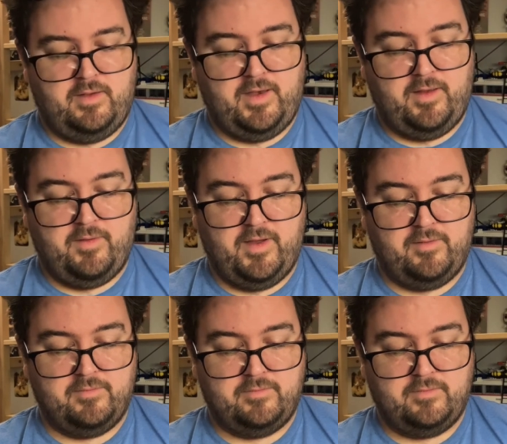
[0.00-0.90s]
Anyway,
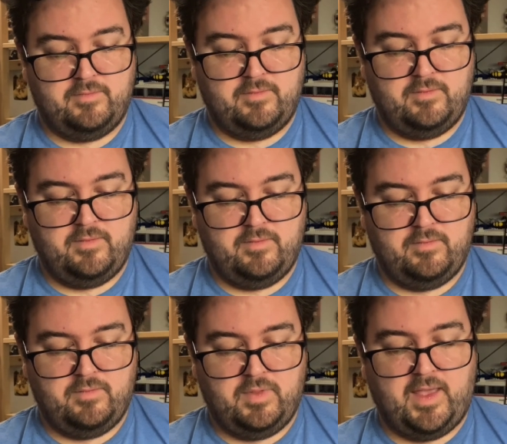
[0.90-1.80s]

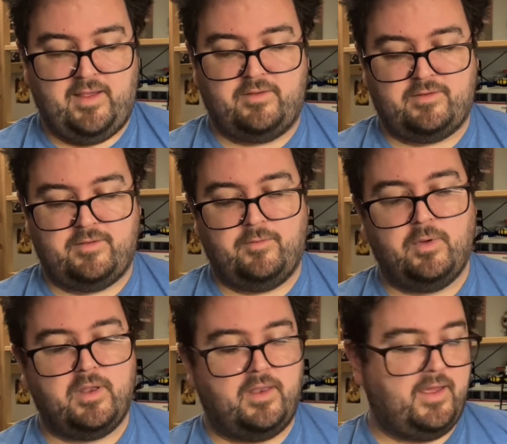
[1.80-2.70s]
nice.
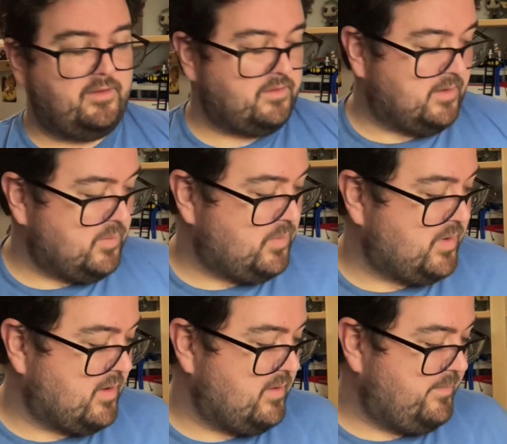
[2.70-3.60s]
What a nice looking
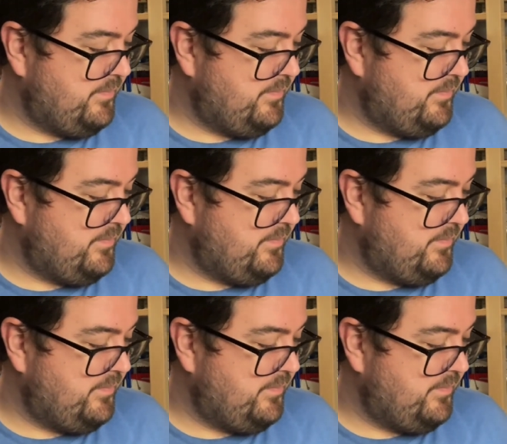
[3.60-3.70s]
book.